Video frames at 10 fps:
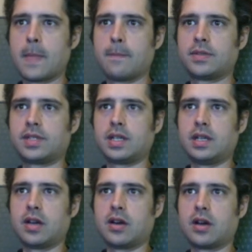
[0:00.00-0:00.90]
seen
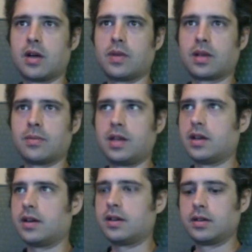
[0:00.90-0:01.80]
here on
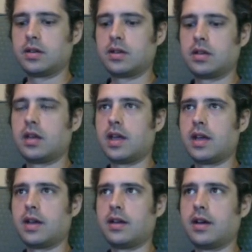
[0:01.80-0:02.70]
Wikipedia.
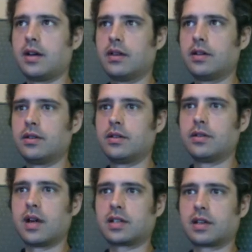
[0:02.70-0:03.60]
And I
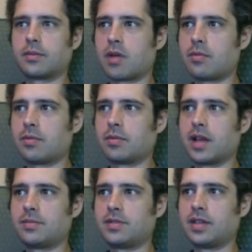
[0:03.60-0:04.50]
could probably
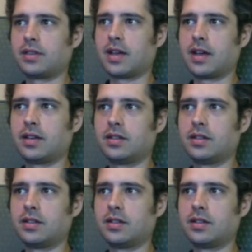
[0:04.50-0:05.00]
update that